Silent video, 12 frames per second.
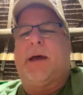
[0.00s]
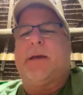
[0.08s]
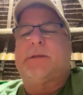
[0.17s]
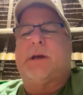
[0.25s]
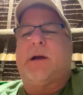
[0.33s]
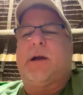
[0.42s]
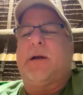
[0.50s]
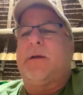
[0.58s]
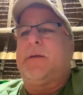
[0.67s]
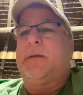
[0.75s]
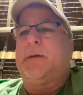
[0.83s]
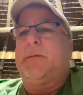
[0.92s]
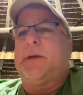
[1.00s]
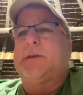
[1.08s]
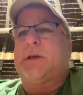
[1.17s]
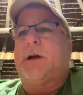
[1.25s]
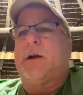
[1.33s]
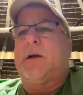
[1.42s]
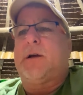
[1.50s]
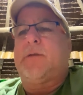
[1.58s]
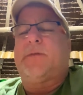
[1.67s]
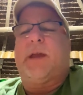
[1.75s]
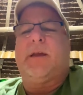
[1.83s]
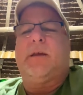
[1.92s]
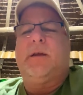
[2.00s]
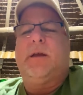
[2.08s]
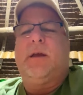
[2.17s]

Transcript: SRRV,